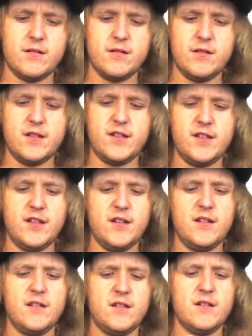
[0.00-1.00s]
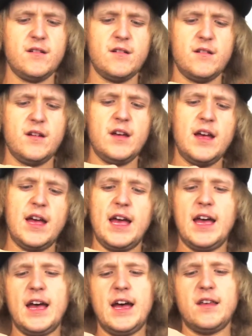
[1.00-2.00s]
Let's see.
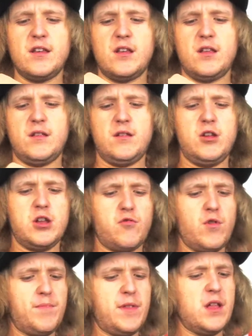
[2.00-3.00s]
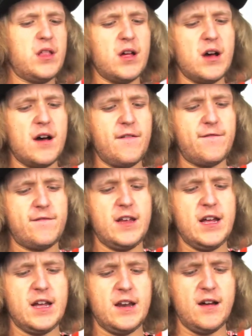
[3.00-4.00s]
And you just rip this off,
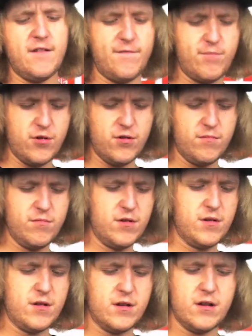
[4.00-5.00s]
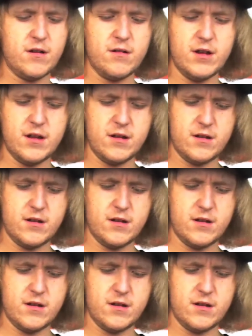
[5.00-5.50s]
take it off. Boom. All right.